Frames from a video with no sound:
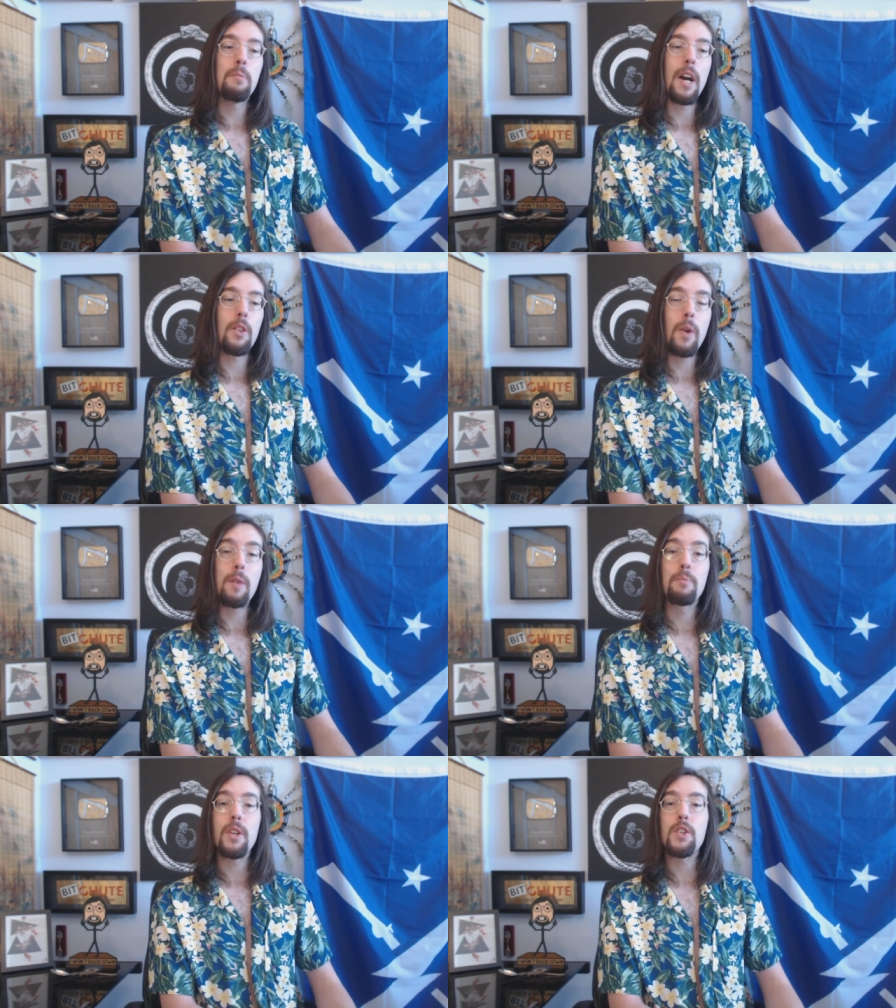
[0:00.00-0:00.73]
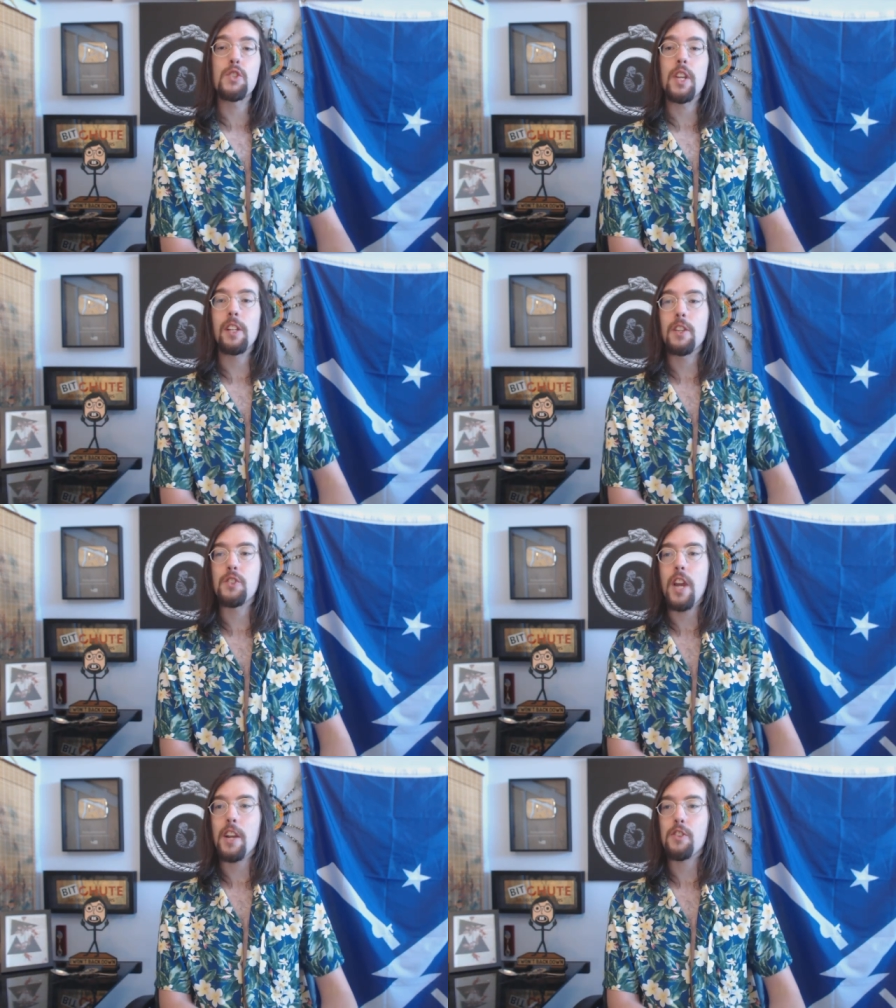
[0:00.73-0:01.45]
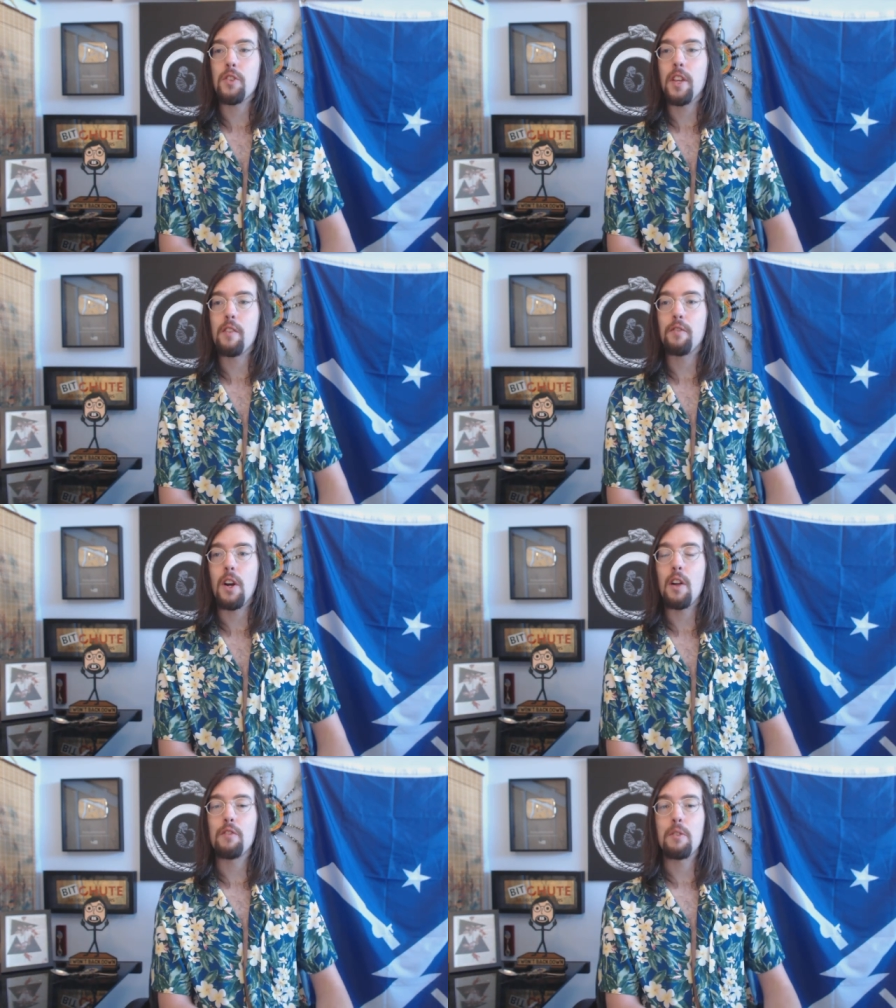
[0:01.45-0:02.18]
By the way, British English actually
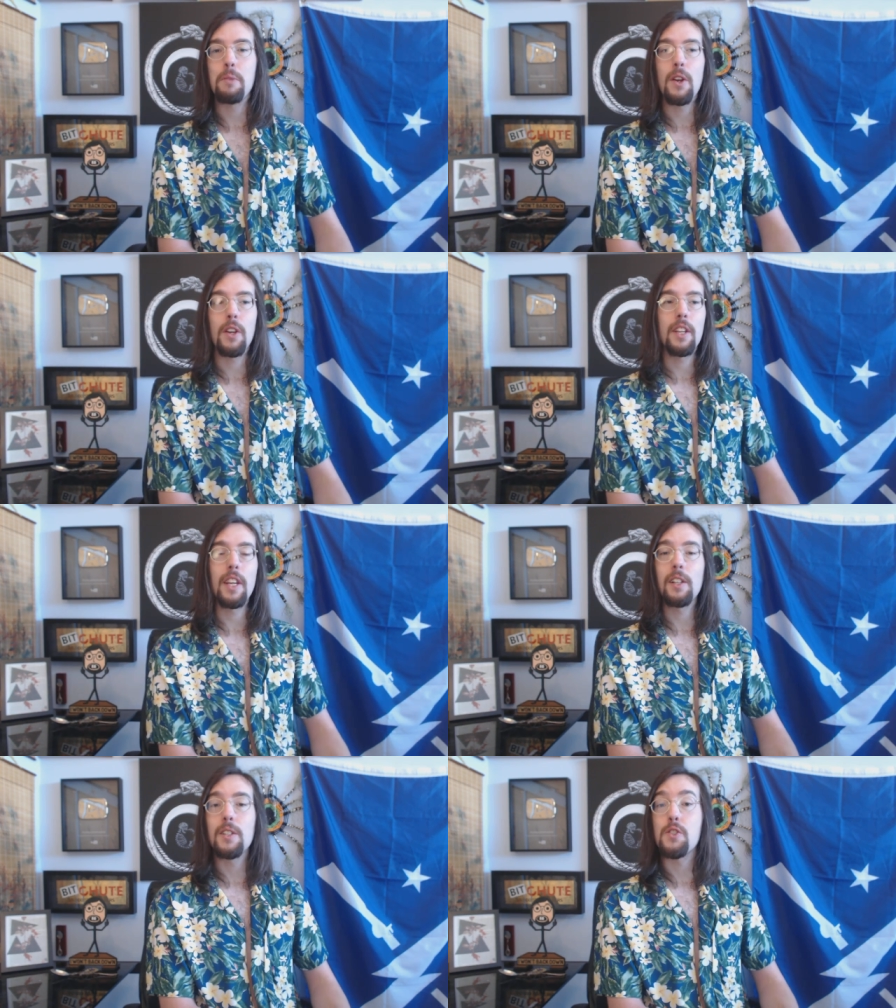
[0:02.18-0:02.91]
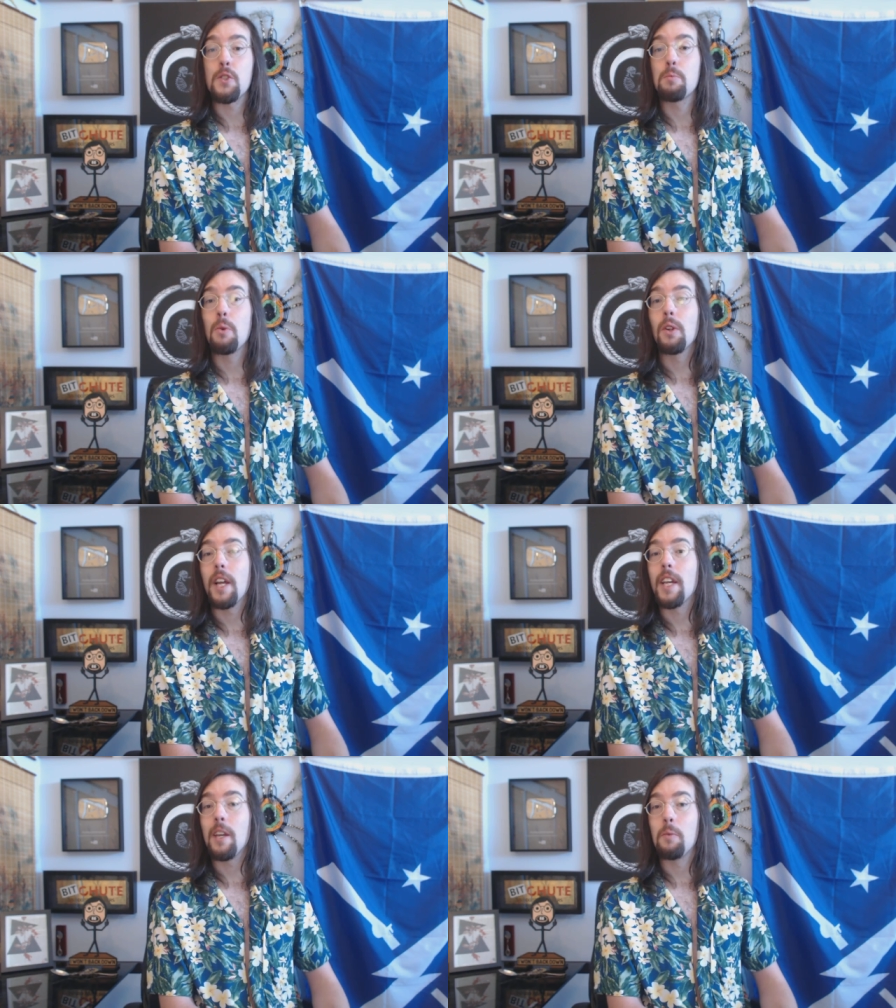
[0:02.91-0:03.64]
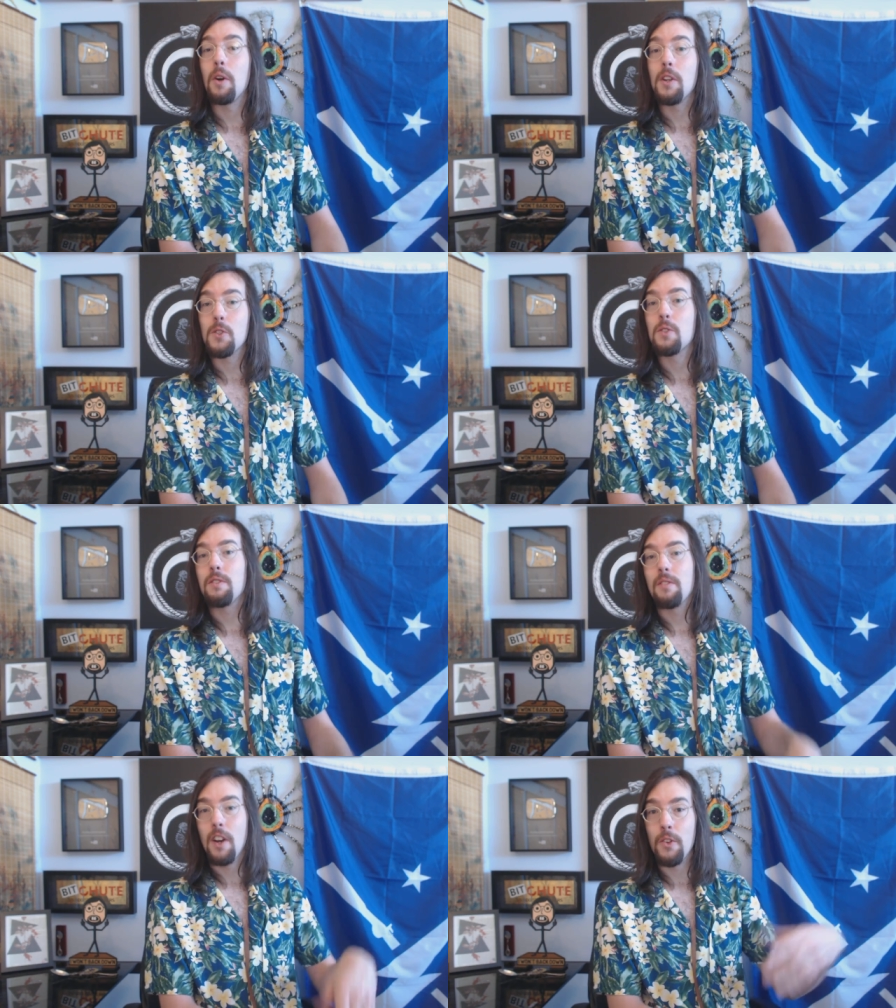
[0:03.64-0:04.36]
evolved. American English is more like it
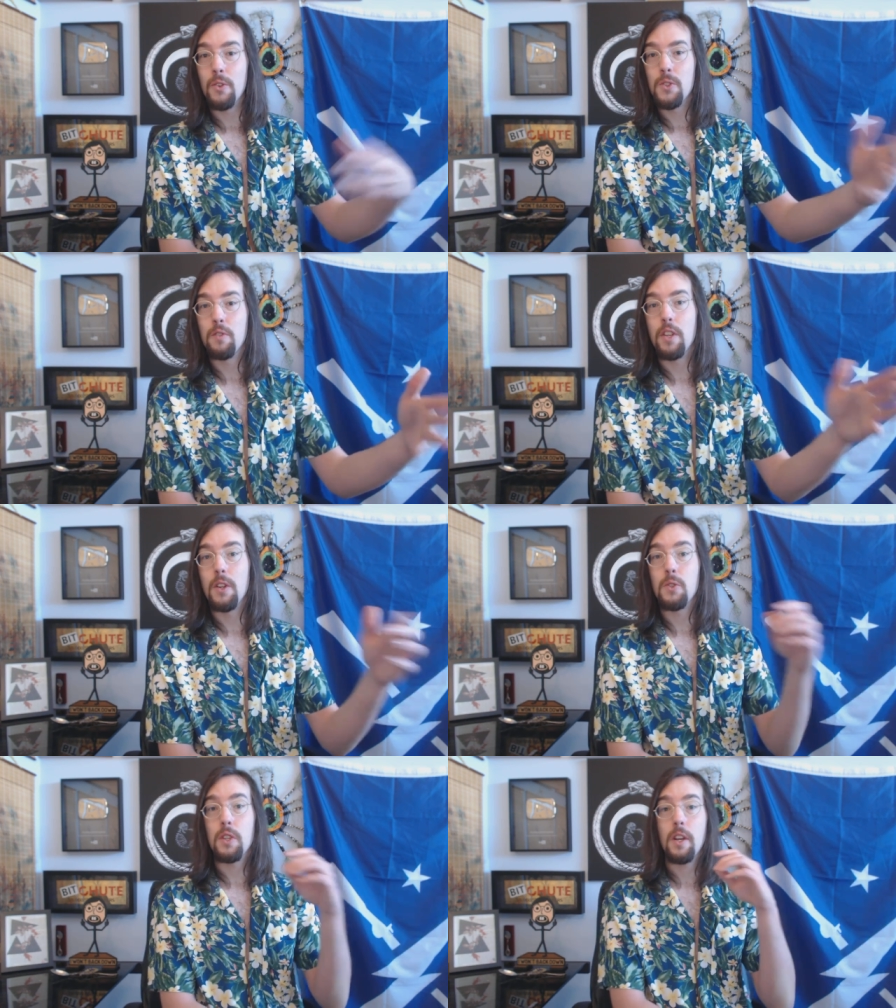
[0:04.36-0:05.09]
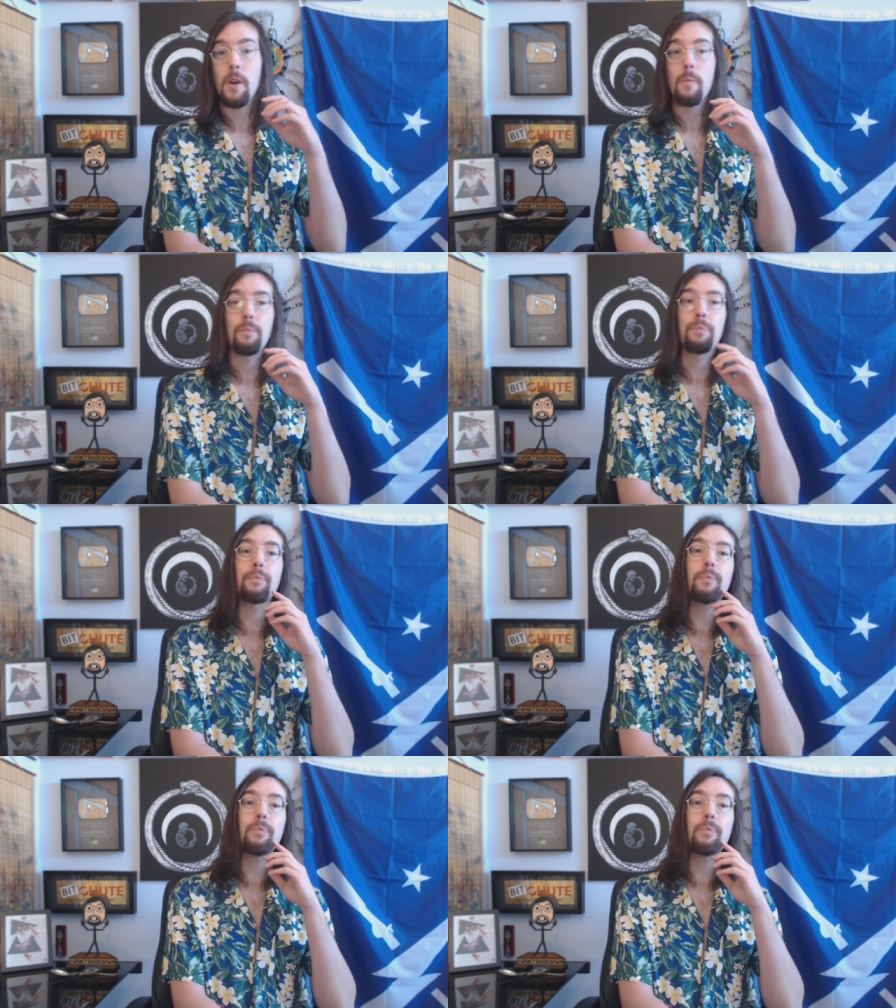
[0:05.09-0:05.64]
was hundreds of years ago